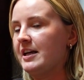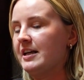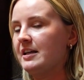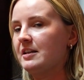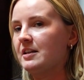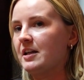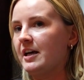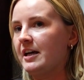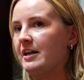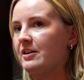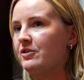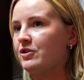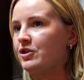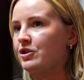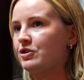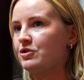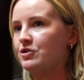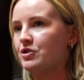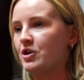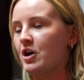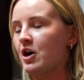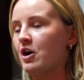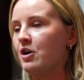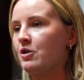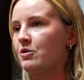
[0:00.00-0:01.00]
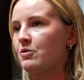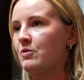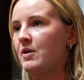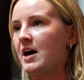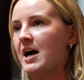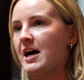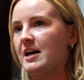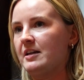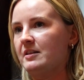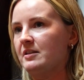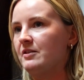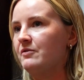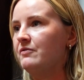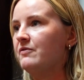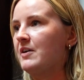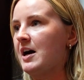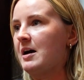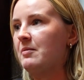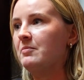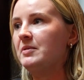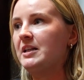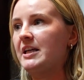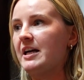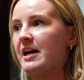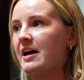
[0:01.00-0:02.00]
like the show and the
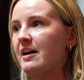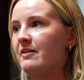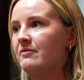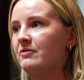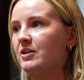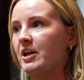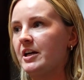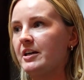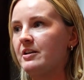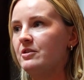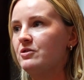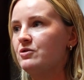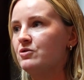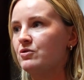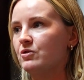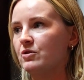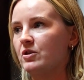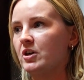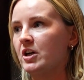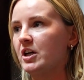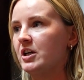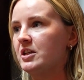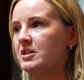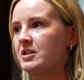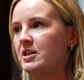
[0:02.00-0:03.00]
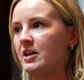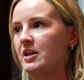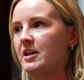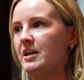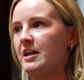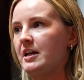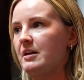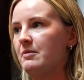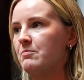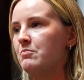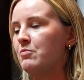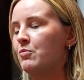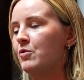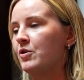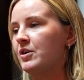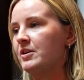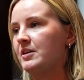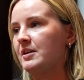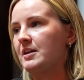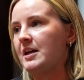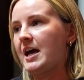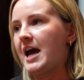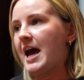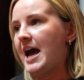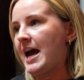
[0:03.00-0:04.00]
family have like done her dirty more
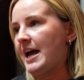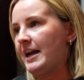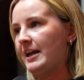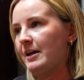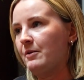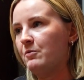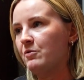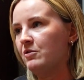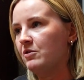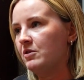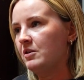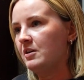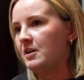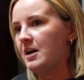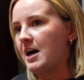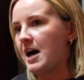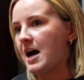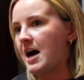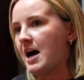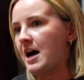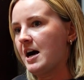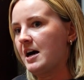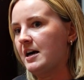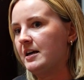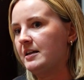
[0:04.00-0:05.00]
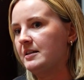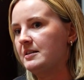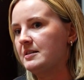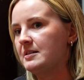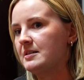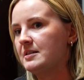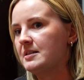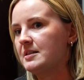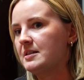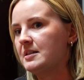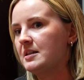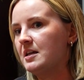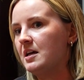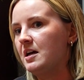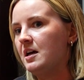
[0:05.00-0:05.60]
than anyone. And